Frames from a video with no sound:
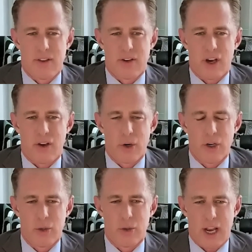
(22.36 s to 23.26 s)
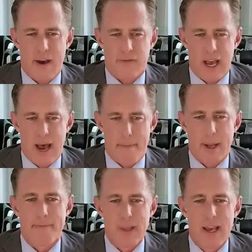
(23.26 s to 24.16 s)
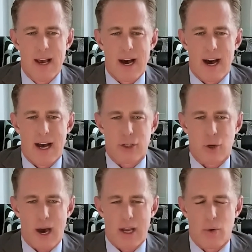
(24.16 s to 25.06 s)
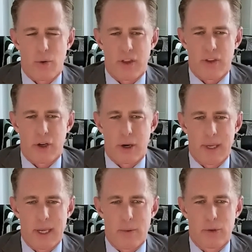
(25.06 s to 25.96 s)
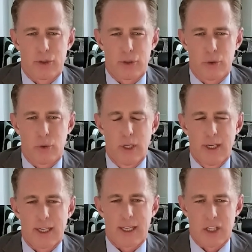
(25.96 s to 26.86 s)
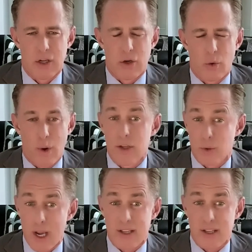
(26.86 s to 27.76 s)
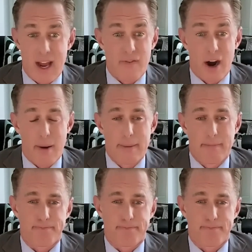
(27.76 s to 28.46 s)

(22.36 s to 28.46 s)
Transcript: and there's other issues that have to happen. Uh, so I don't think they're going to be able to continue to raise rates in that environment.